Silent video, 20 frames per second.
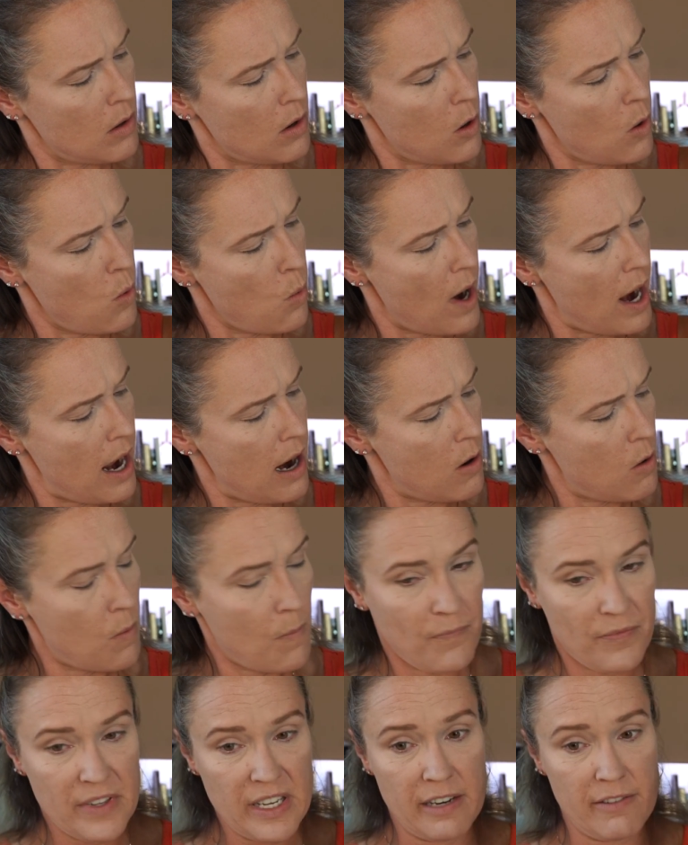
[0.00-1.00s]
Oh wow,
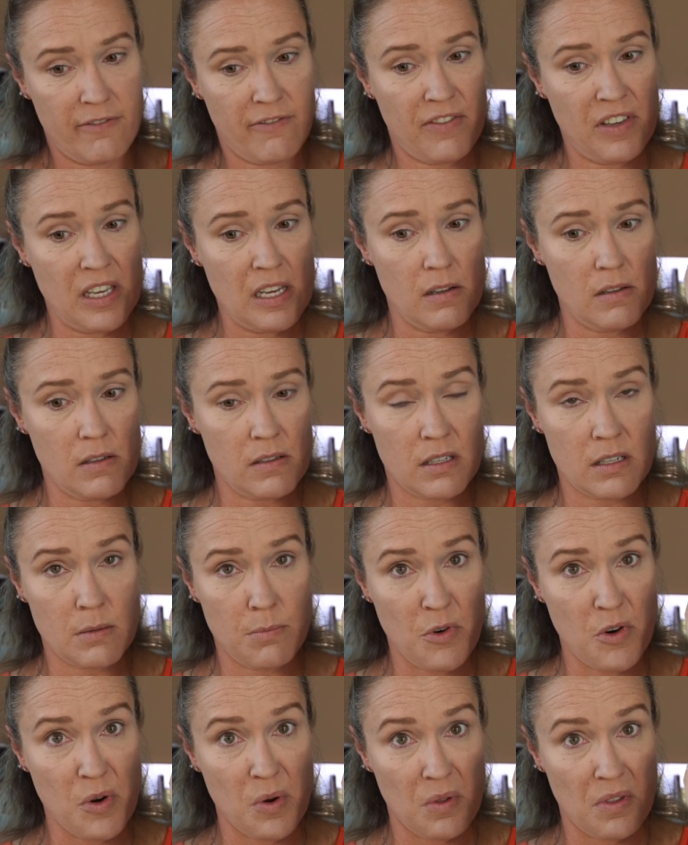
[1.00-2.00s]
it feels
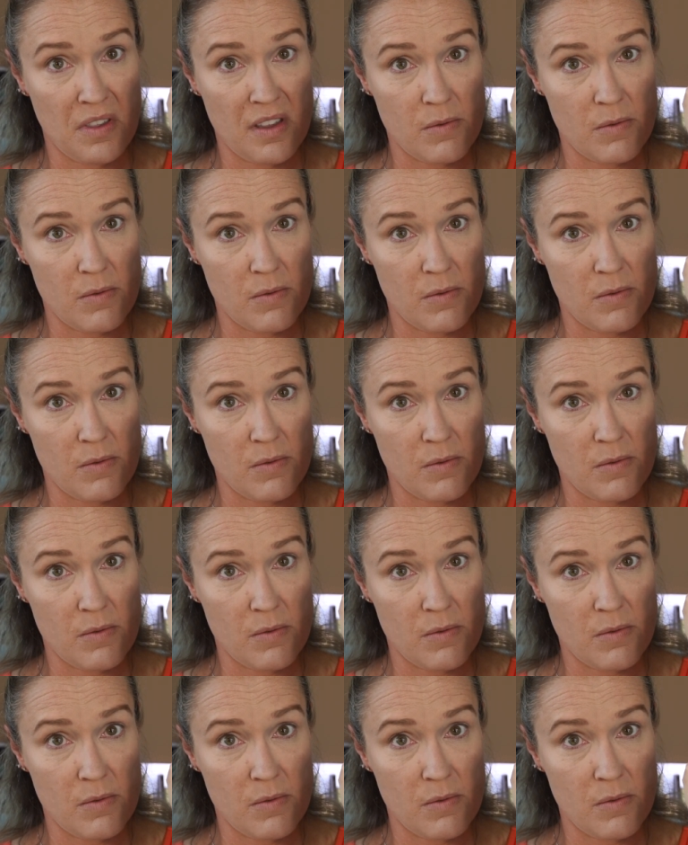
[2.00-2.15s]
smooth.